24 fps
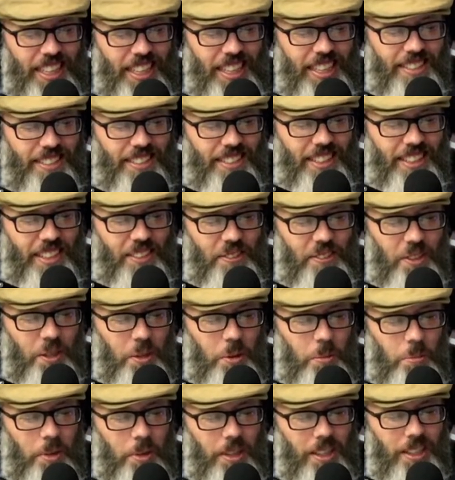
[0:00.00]
is a
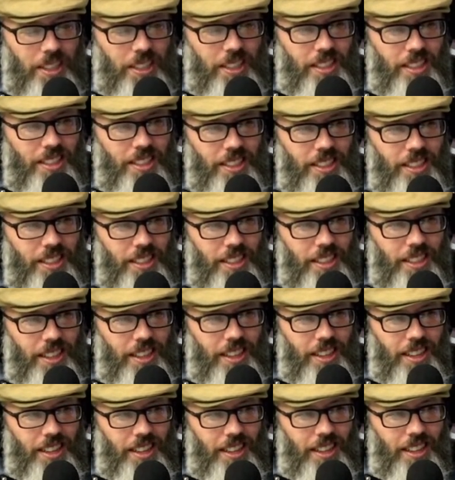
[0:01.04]
difficult book.
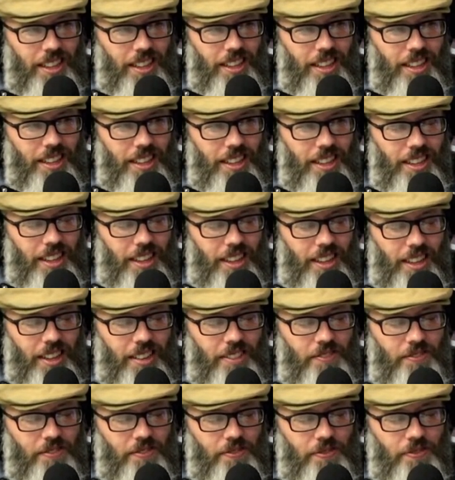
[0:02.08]
Yeah.
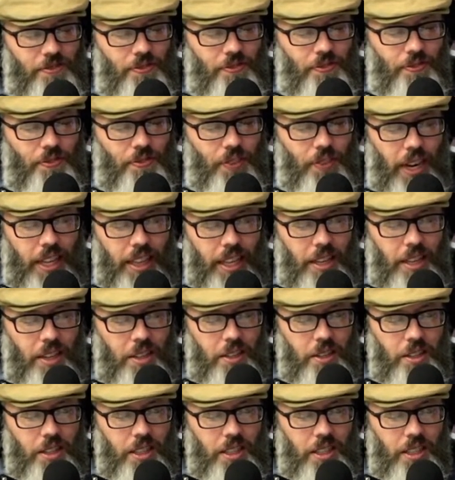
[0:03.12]
Um, but I think you're
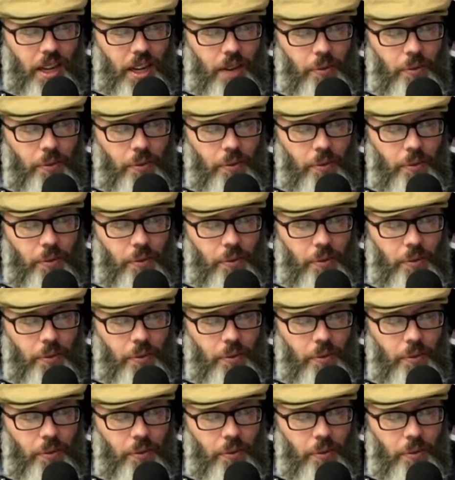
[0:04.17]
doing a good job